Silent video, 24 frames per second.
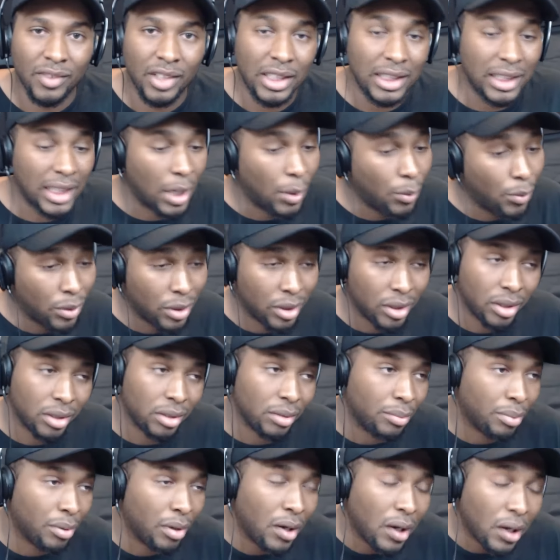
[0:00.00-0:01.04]
Because I wanna
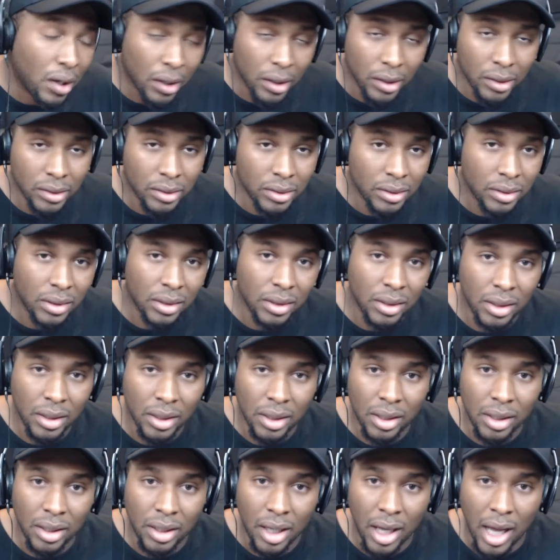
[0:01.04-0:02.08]
hear the bars.
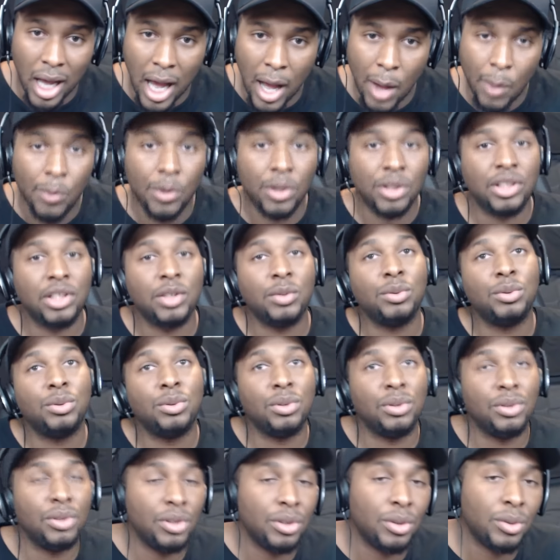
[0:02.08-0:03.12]
I wanna see
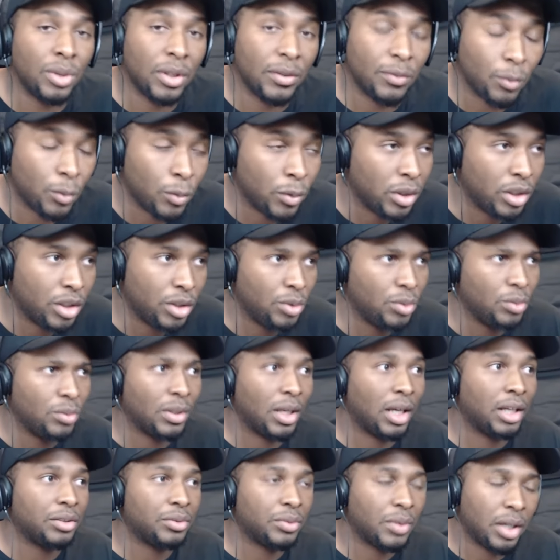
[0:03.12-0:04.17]
what you can do if what you
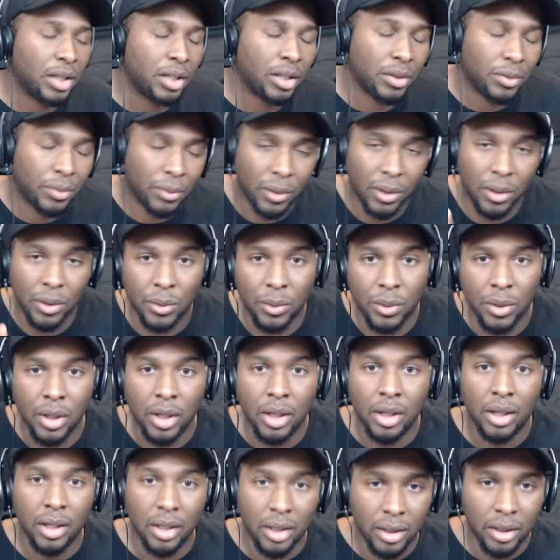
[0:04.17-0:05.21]
not trying to throw
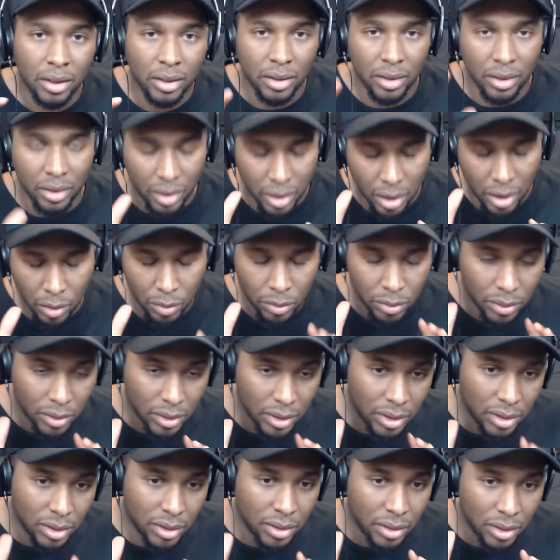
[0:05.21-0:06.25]
your
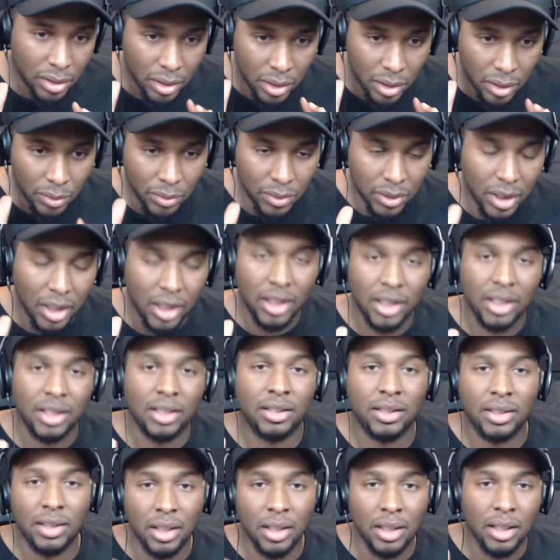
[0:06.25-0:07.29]
your
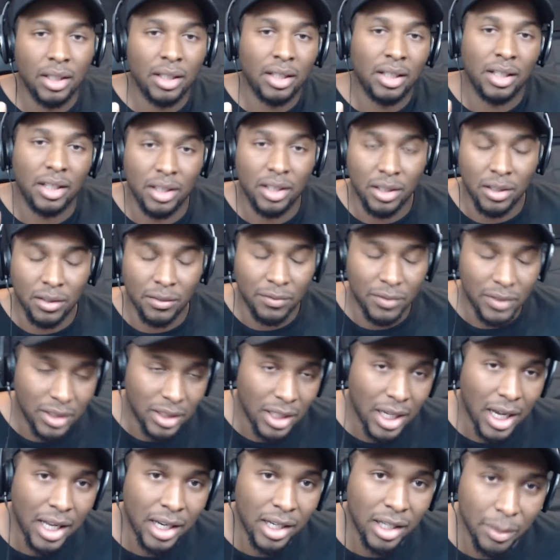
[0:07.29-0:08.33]
titties and your
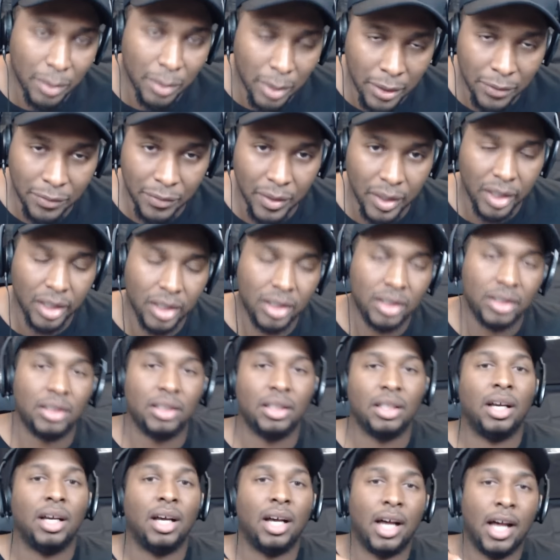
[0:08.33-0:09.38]
vagina in my
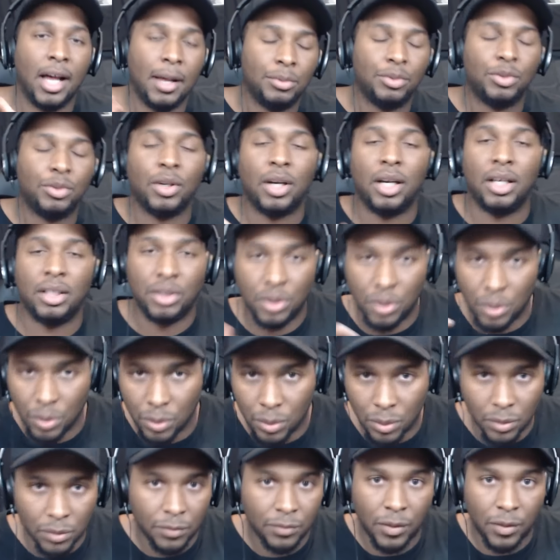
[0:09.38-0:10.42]
face. I'm trying
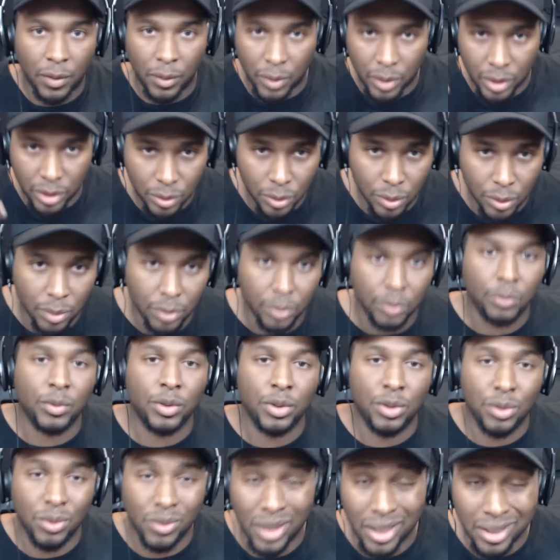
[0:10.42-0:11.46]
to focus on
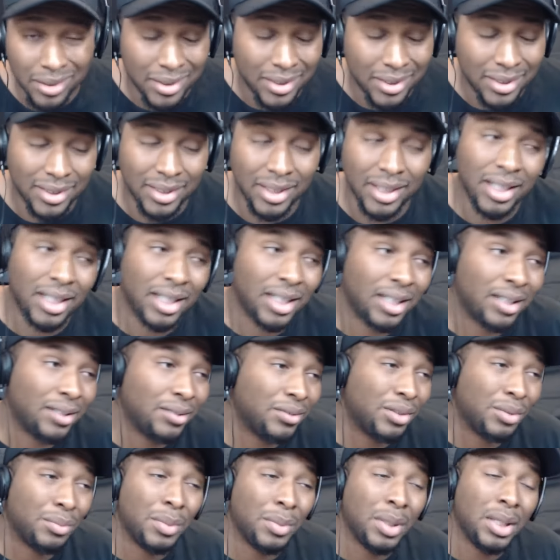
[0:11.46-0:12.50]
what you actually saying.
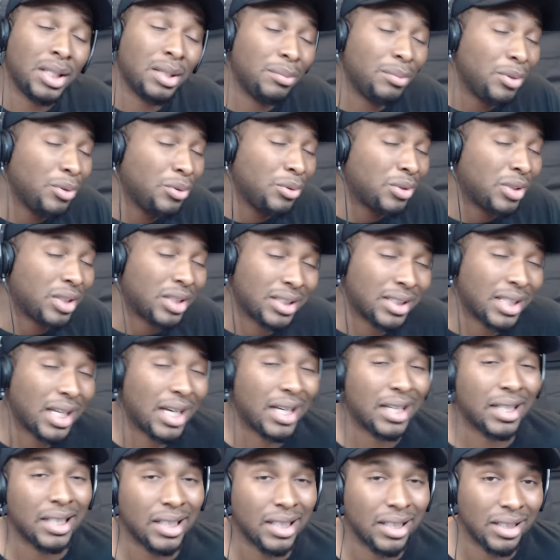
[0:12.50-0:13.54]
And to me, that music is
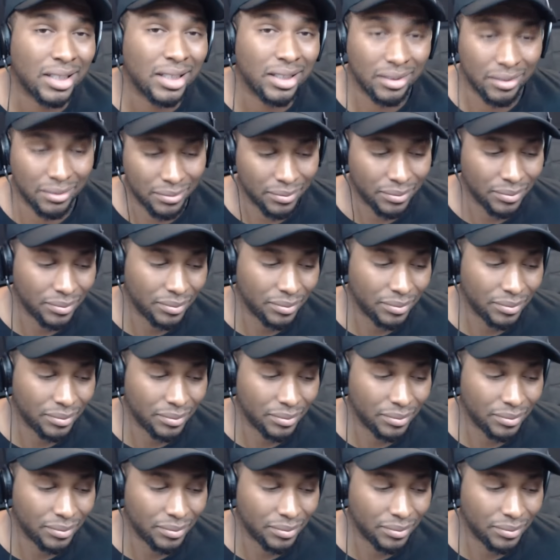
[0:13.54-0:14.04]
not good.